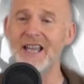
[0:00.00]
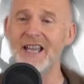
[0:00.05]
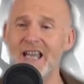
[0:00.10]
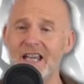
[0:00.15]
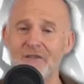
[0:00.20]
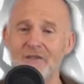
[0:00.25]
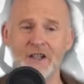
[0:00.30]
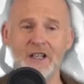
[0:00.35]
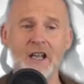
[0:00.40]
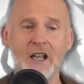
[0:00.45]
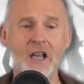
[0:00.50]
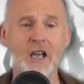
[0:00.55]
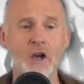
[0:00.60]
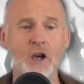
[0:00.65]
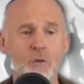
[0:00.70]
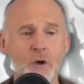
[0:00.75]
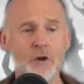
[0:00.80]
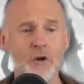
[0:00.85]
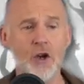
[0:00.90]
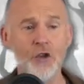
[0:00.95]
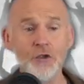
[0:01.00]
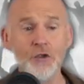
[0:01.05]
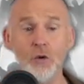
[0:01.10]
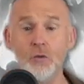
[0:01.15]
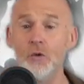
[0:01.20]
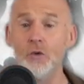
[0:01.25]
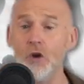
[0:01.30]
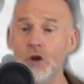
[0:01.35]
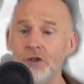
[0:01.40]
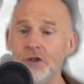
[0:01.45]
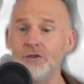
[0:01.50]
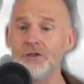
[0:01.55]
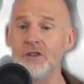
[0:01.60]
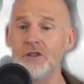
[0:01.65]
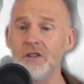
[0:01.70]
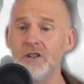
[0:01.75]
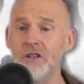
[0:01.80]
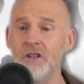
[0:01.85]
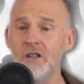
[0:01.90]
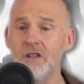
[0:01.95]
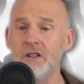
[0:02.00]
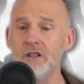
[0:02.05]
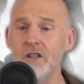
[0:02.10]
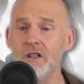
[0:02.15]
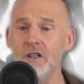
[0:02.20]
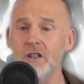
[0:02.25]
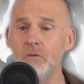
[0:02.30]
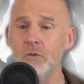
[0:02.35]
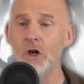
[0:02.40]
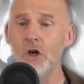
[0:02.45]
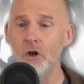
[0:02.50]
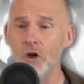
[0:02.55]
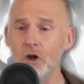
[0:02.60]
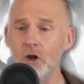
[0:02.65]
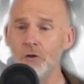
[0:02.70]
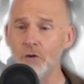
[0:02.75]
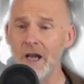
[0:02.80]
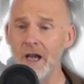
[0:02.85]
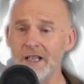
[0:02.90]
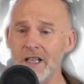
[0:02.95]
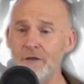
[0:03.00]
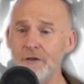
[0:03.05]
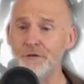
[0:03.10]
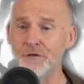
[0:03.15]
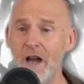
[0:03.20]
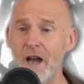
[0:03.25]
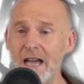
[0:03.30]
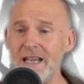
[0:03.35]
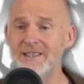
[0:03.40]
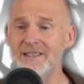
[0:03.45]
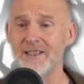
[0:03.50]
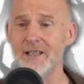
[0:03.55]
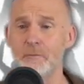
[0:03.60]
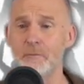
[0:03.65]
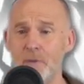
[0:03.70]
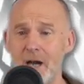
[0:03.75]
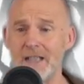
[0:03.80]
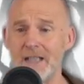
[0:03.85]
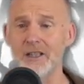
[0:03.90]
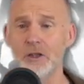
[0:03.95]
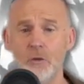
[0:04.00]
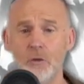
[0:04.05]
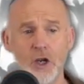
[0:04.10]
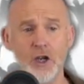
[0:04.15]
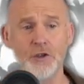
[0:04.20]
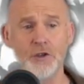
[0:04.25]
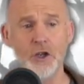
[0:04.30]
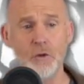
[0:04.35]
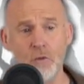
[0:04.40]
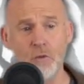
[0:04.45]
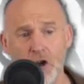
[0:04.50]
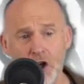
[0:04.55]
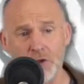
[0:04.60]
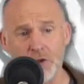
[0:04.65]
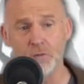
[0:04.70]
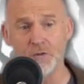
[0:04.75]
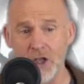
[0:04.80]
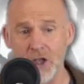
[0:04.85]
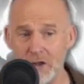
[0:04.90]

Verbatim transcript: David. We're on the run. We're already fighting a battle. We're on the run.